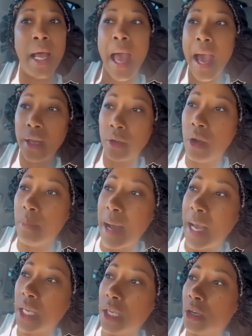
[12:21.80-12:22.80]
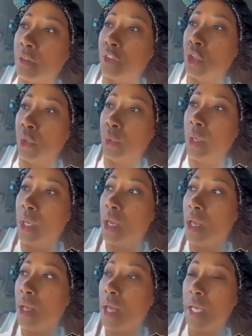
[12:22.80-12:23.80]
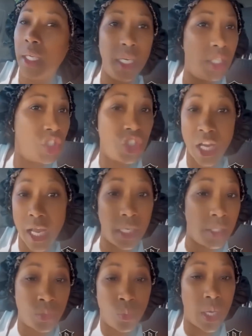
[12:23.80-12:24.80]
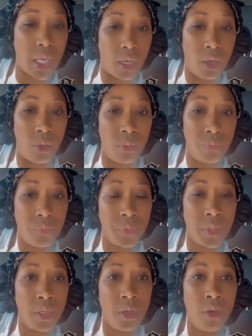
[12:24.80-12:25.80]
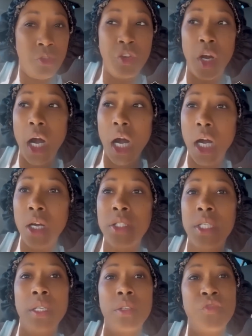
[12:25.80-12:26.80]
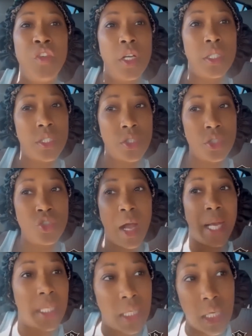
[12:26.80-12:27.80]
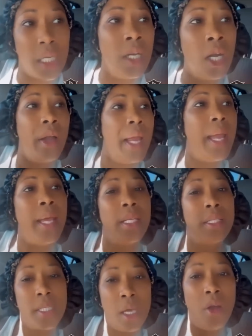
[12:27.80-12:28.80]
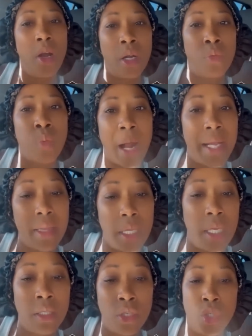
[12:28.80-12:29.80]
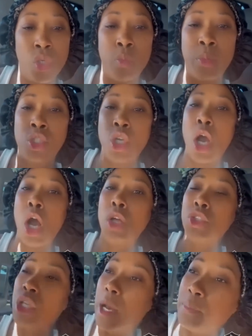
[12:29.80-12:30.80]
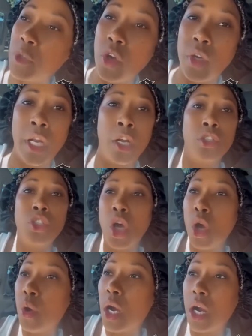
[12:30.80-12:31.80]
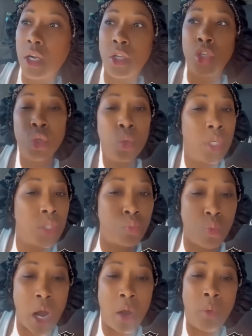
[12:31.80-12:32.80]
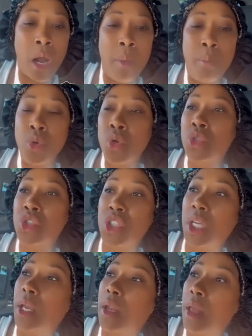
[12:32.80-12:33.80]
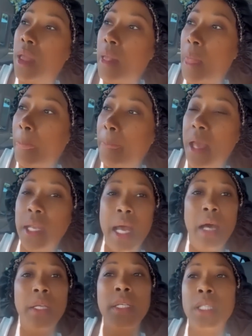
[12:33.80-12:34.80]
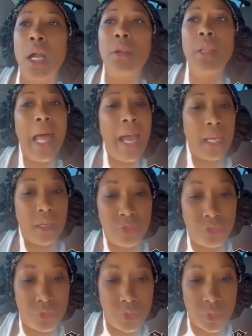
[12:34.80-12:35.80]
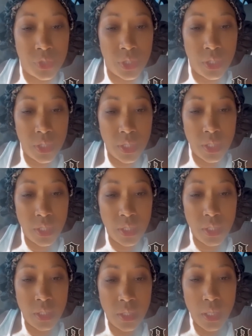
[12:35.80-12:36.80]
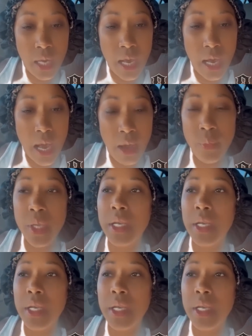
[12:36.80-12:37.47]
I had her on my interview against Jaidyn's will. For her to for to try to get in her head and tell her the right thing to do, but y'all jumped on there and told her to do this rah rah bullshit, and now this her life. Not we didn't tell.